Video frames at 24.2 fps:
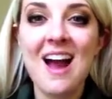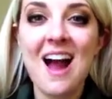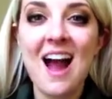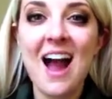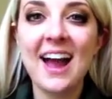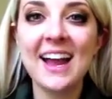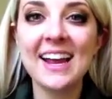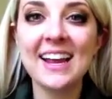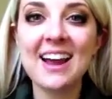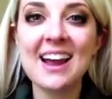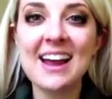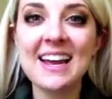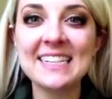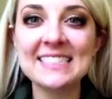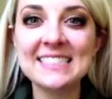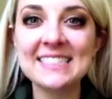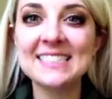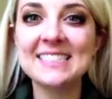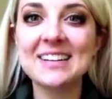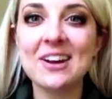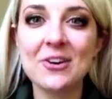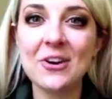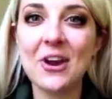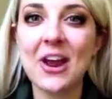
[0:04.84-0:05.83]
Hi
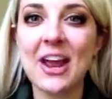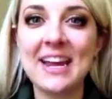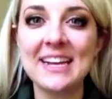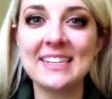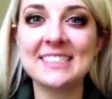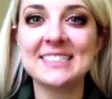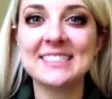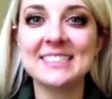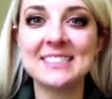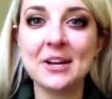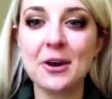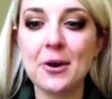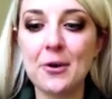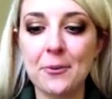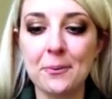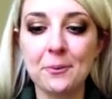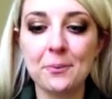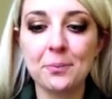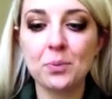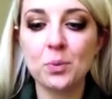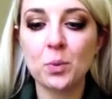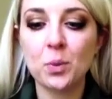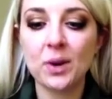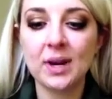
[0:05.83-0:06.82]
guys. Okay, so
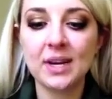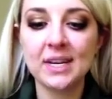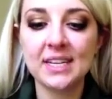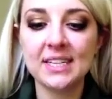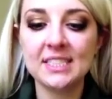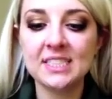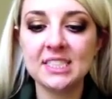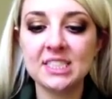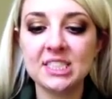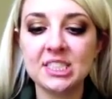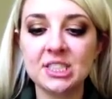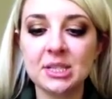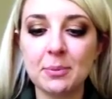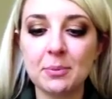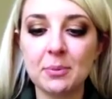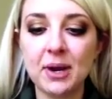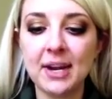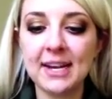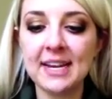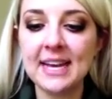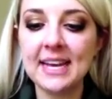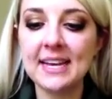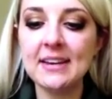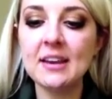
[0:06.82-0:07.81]
we're gonna just jump
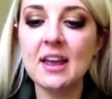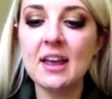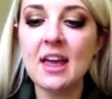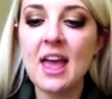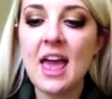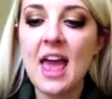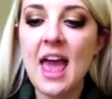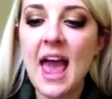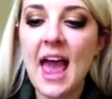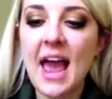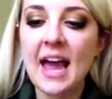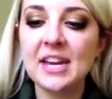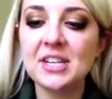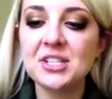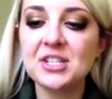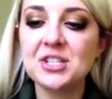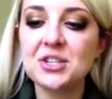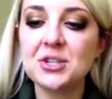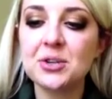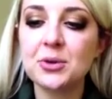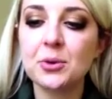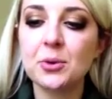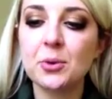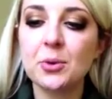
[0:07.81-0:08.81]
right in and
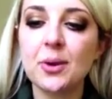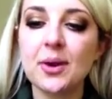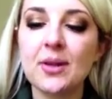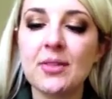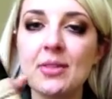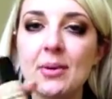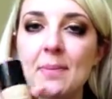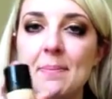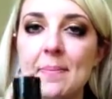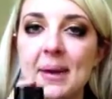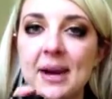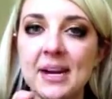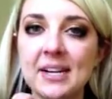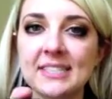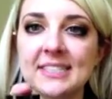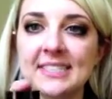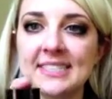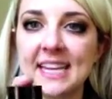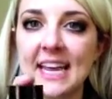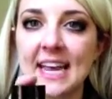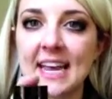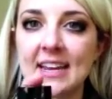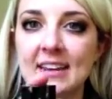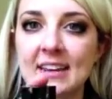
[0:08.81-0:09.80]
do the
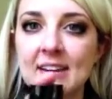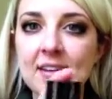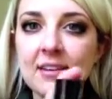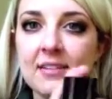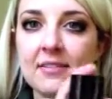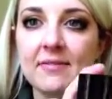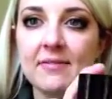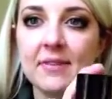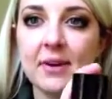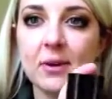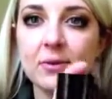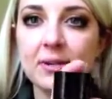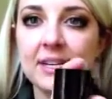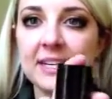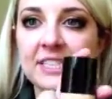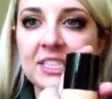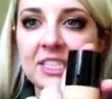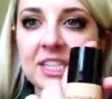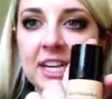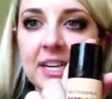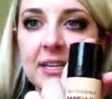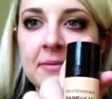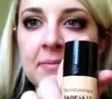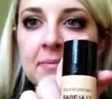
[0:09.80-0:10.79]
Bareskin
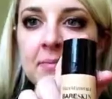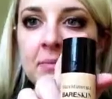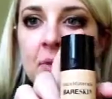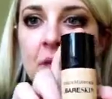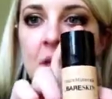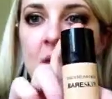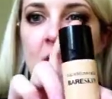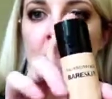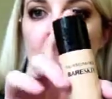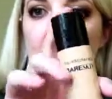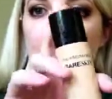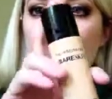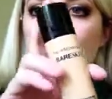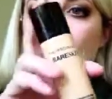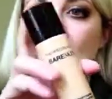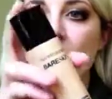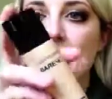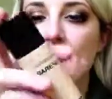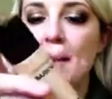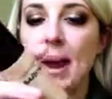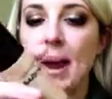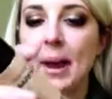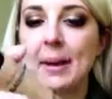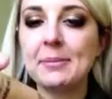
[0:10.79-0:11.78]
foundation.
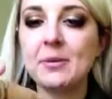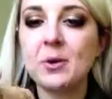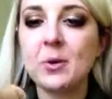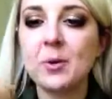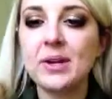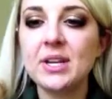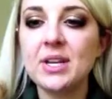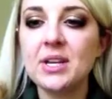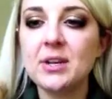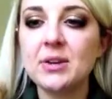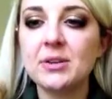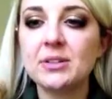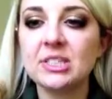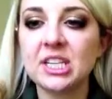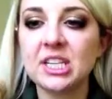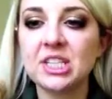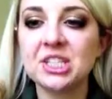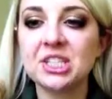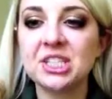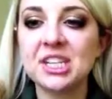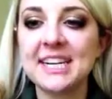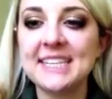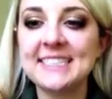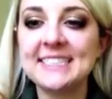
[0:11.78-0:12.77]
I'm going to use a
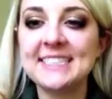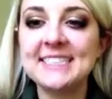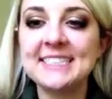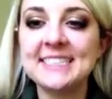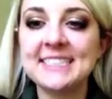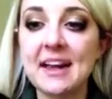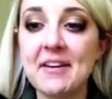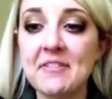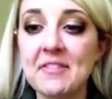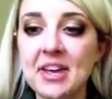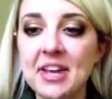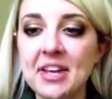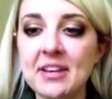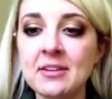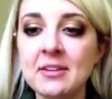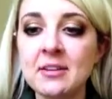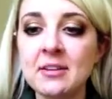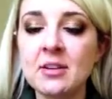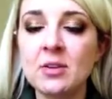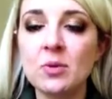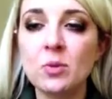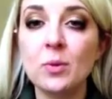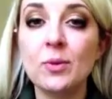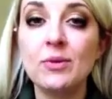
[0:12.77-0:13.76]
shade 7.
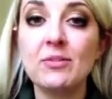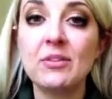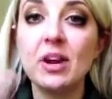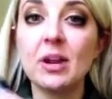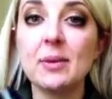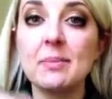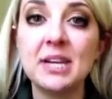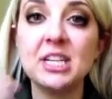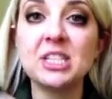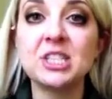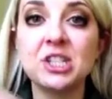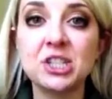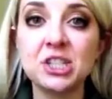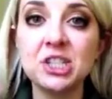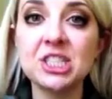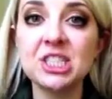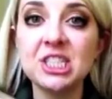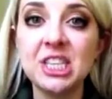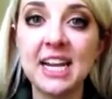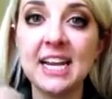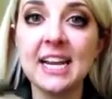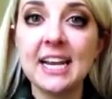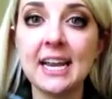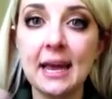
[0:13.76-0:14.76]
We've got to make sure and
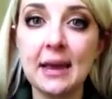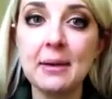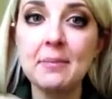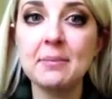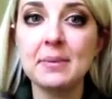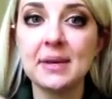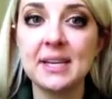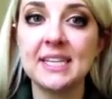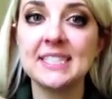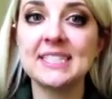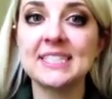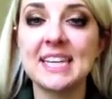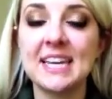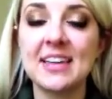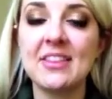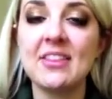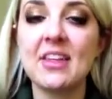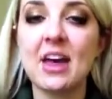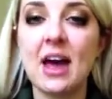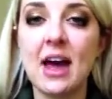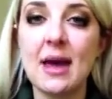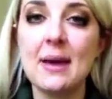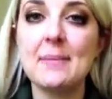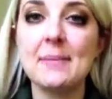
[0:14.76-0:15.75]
shake it up because
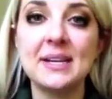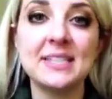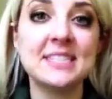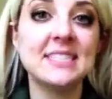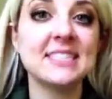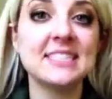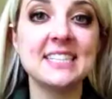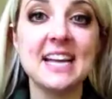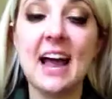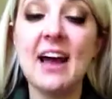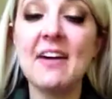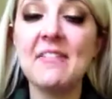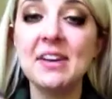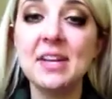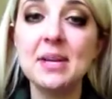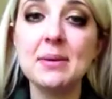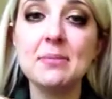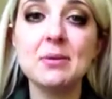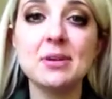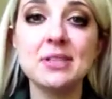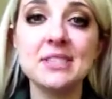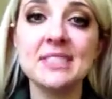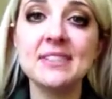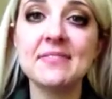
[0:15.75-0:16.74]
it doesn't have any
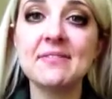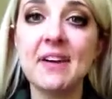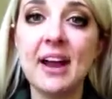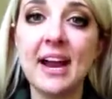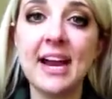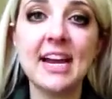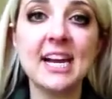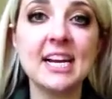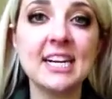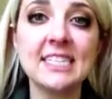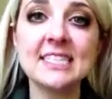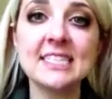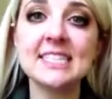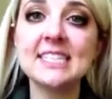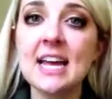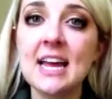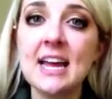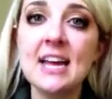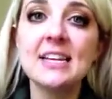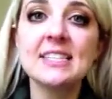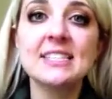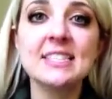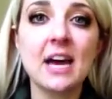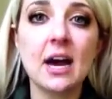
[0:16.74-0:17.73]
emulsifiers
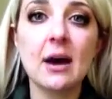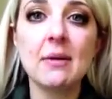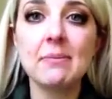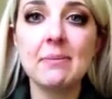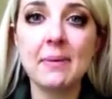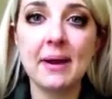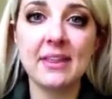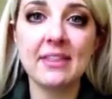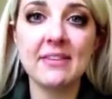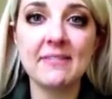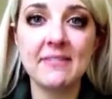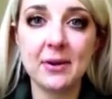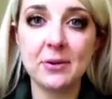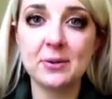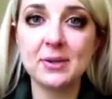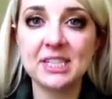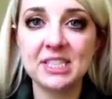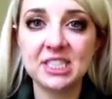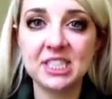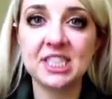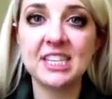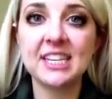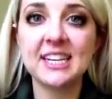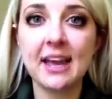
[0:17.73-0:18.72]
to help bind the
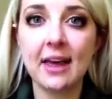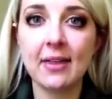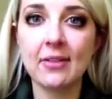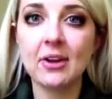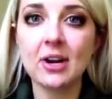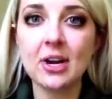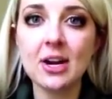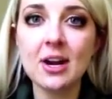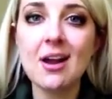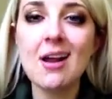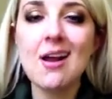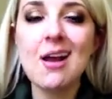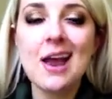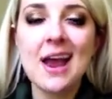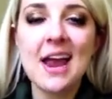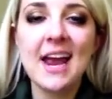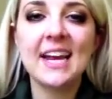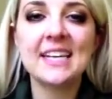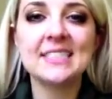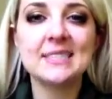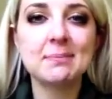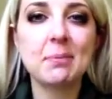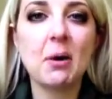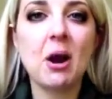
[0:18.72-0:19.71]
foundation together.
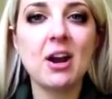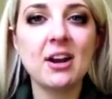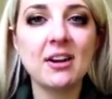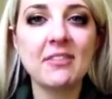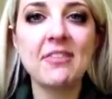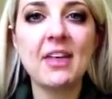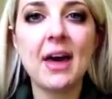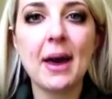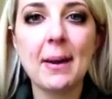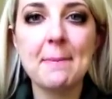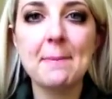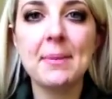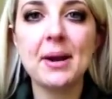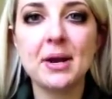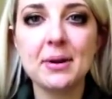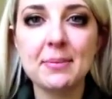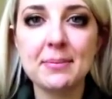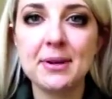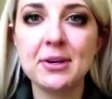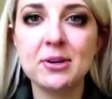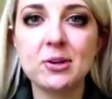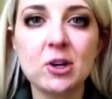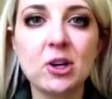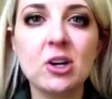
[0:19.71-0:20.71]
It's part of that Bare
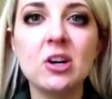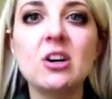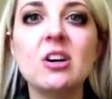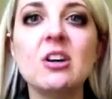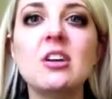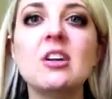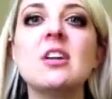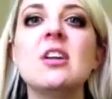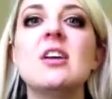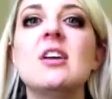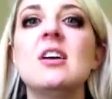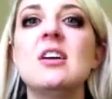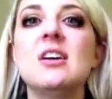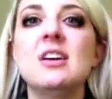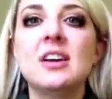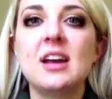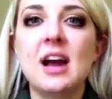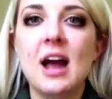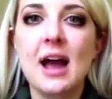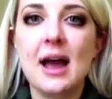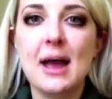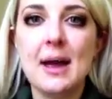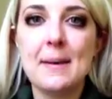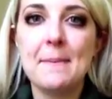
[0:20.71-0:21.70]
Mineral,
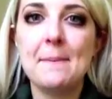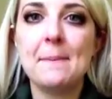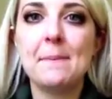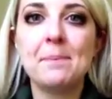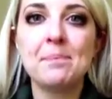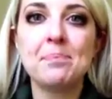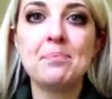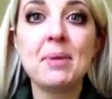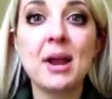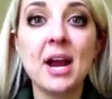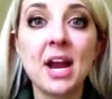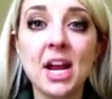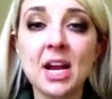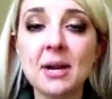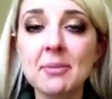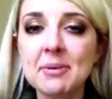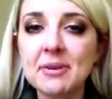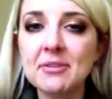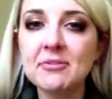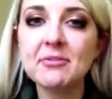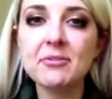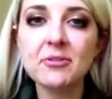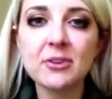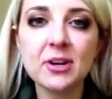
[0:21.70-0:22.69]

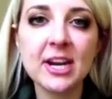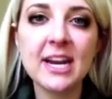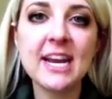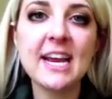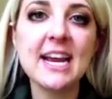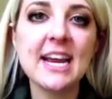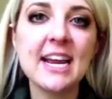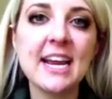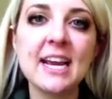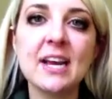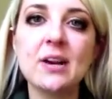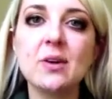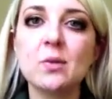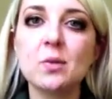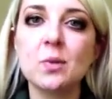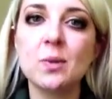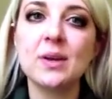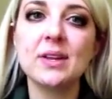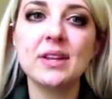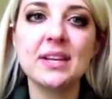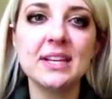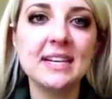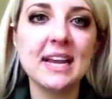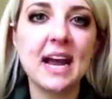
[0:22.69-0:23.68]
paraben-free,
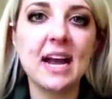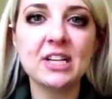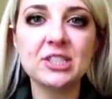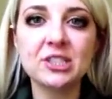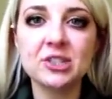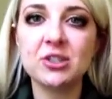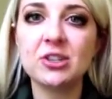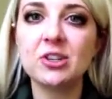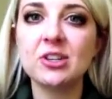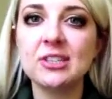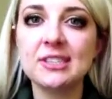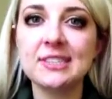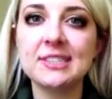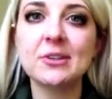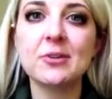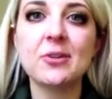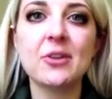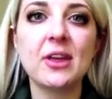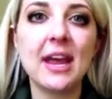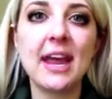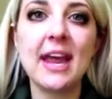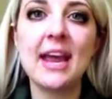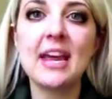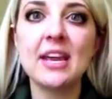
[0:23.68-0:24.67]
really natural, so
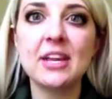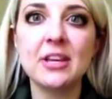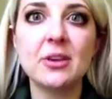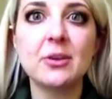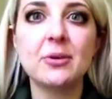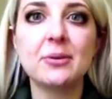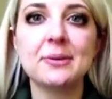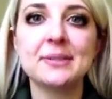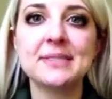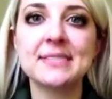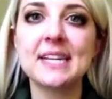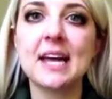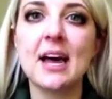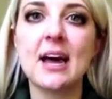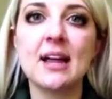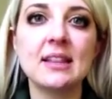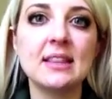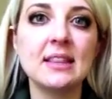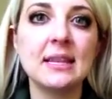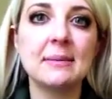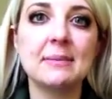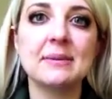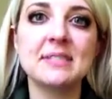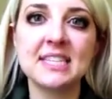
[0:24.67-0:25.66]
they use a
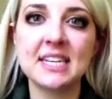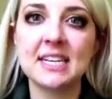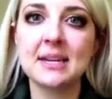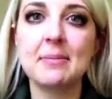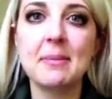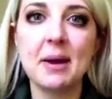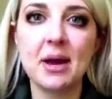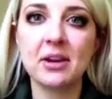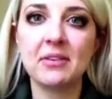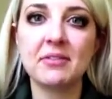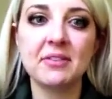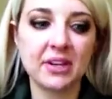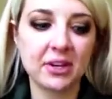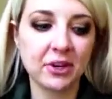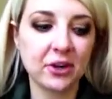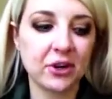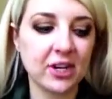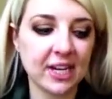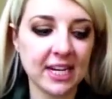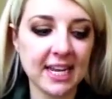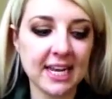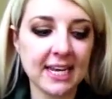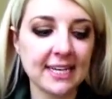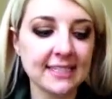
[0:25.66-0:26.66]
limited amount of
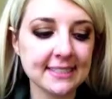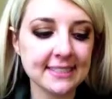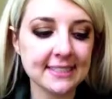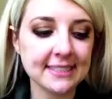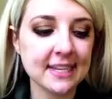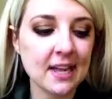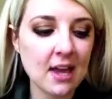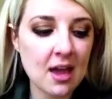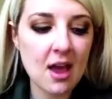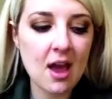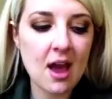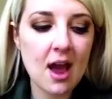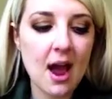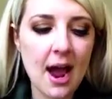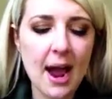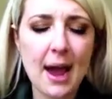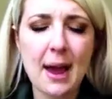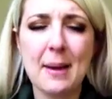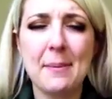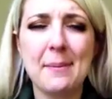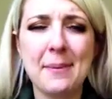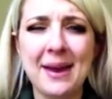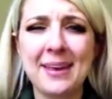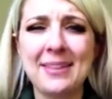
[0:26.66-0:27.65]
ingredients.
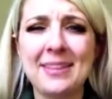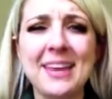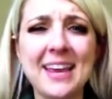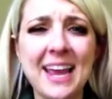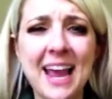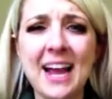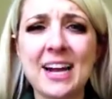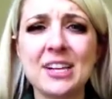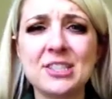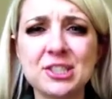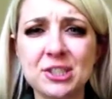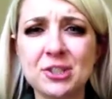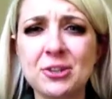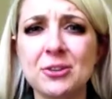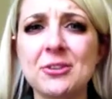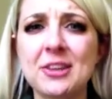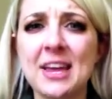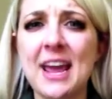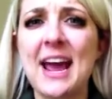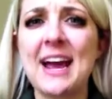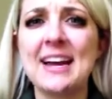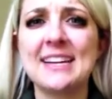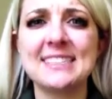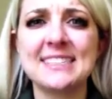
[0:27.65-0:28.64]
I think it actually
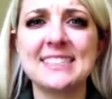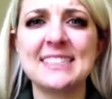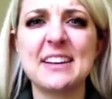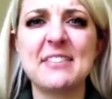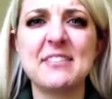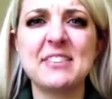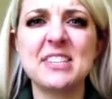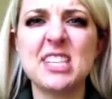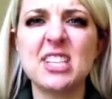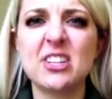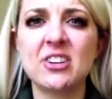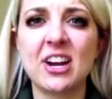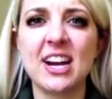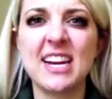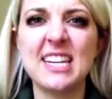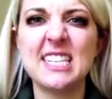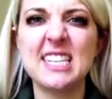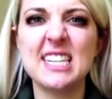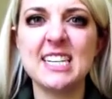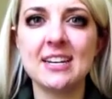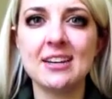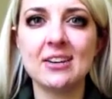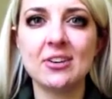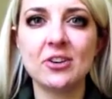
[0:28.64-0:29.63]
only has 17 or
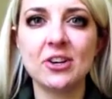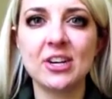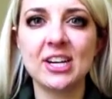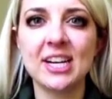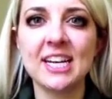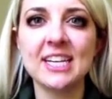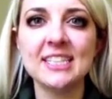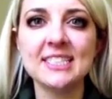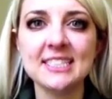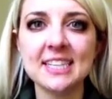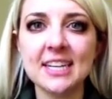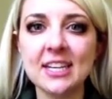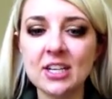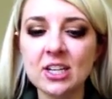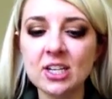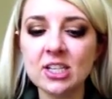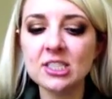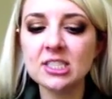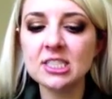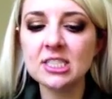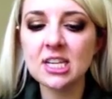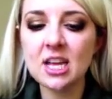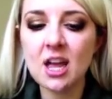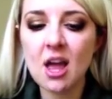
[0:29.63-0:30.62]
18 ingredients, I
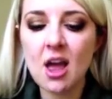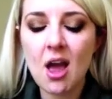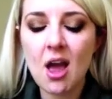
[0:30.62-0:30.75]
learned.